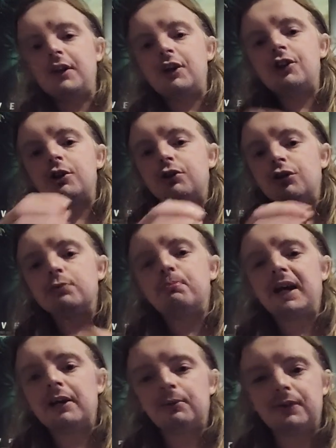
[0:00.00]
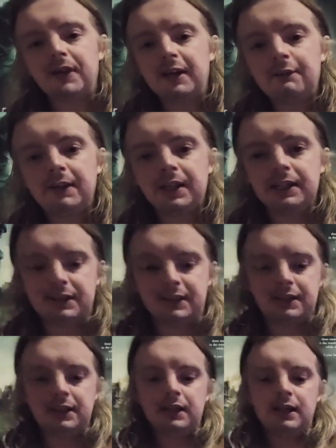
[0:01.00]
they should do better with their
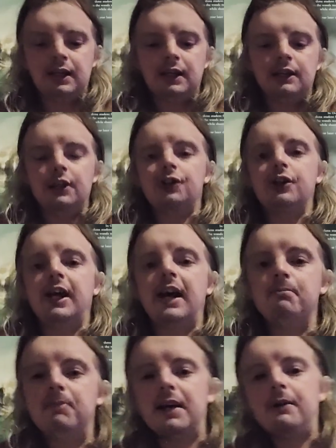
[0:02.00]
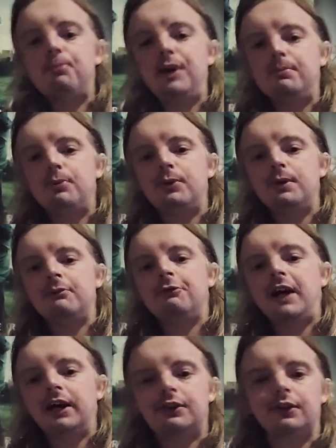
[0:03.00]
figures. They should have better people in
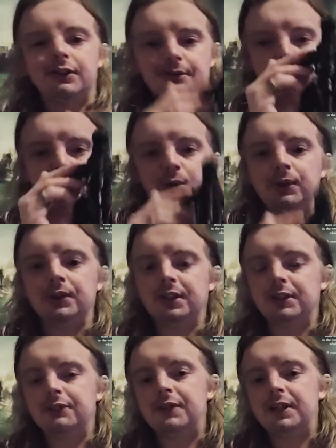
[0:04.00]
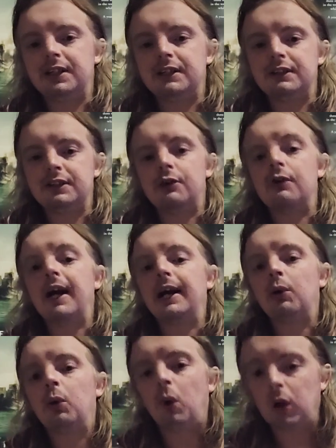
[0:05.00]
factories building these figures in
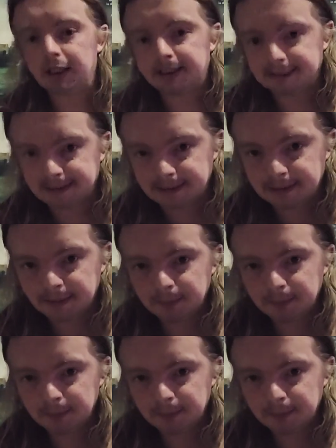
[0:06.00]
great quality.